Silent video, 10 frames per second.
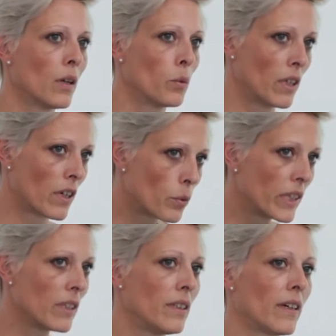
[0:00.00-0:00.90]
We are
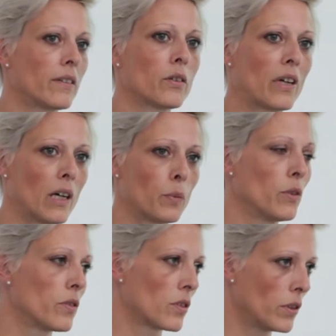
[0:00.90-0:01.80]
really there to help you.
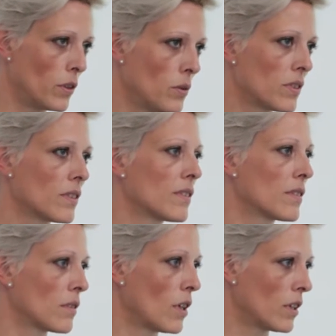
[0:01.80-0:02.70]
So use us,
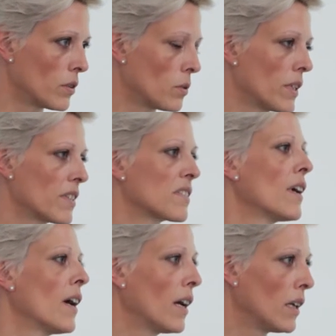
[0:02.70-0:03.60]
talk to us,
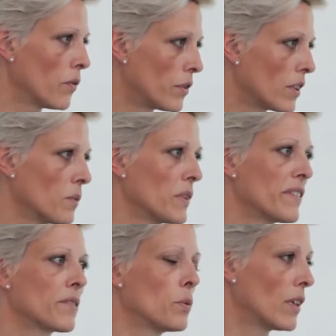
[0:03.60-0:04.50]
inform
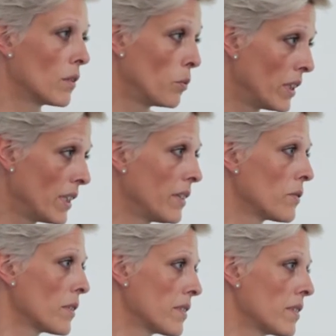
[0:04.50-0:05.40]
us. We are really
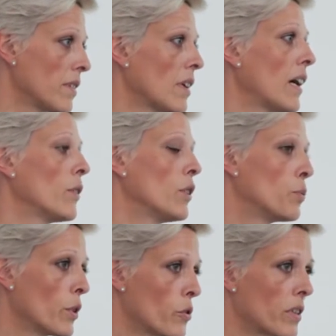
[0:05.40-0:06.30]
interested in how your
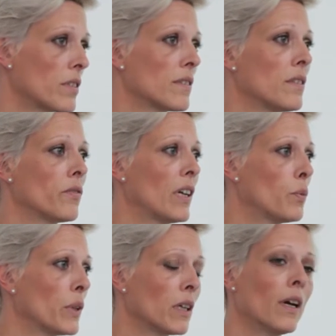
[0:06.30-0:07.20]
project is
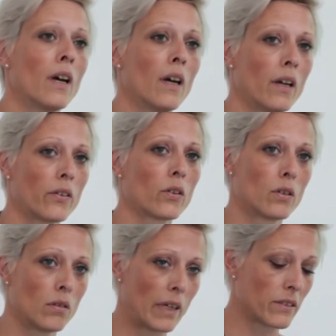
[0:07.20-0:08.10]
developing.
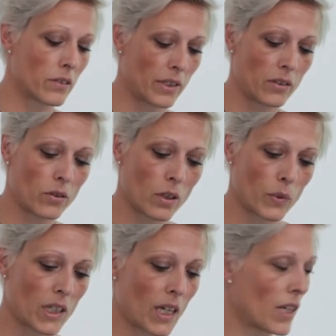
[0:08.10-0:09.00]
So enter into
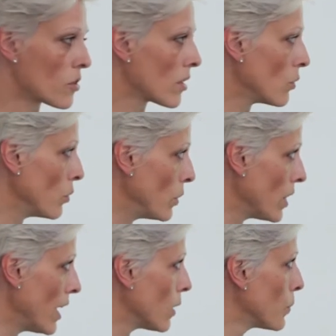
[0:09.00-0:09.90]
communication and we will
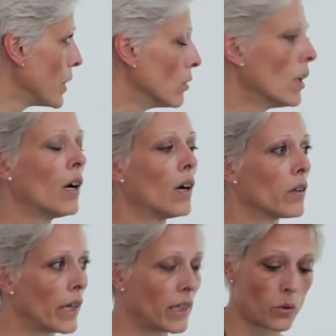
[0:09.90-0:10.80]
help you
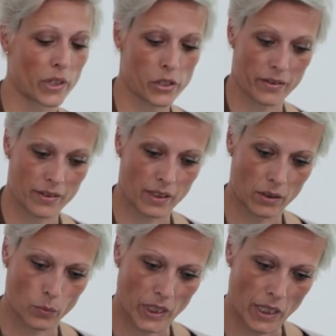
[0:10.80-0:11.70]
on any questions that
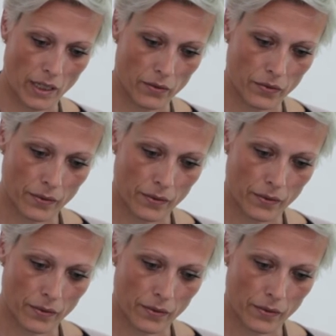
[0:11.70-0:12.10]
you may have.